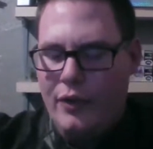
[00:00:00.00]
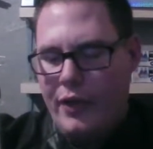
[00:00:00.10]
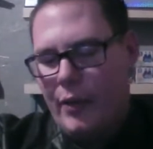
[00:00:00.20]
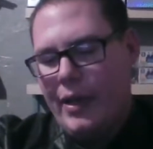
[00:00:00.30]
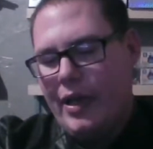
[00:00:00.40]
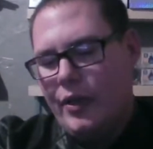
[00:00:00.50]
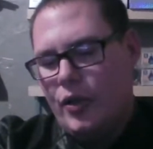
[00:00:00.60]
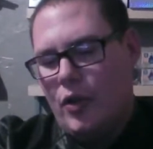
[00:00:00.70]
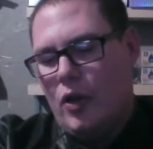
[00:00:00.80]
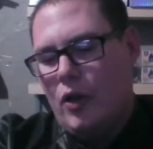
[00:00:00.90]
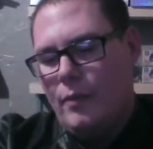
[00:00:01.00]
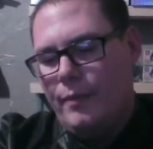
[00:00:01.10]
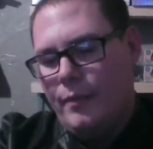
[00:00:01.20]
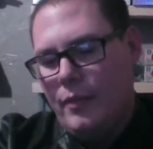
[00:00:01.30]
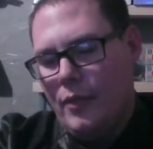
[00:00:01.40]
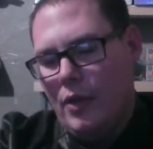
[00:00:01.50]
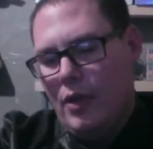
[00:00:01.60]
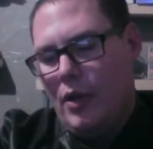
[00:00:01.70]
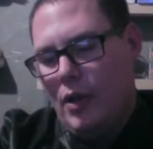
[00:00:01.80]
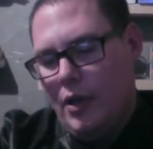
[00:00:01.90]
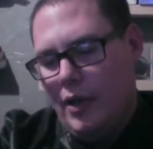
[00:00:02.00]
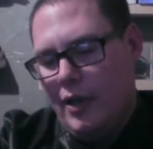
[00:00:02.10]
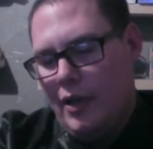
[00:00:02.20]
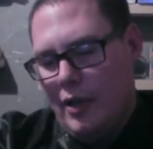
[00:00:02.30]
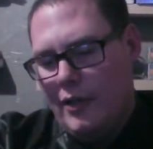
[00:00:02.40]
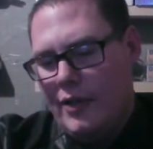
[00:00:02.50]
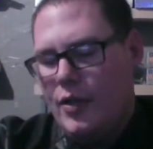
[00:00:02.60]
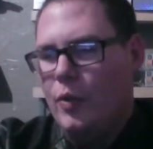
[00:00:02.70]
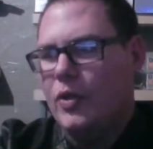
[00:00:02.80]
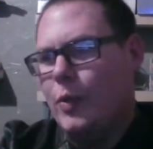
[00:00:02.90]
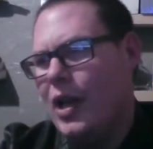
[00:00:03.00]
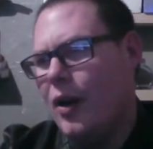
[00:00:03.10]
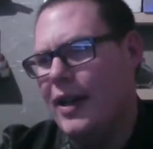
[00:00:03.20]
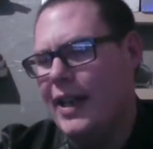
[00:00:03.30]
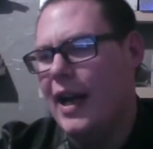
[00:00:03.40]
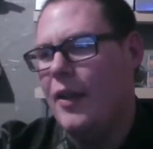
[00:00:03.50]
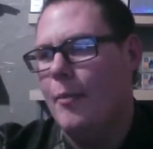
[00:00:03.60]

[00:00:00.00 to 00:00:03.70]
the thing we control, the tools we already got in the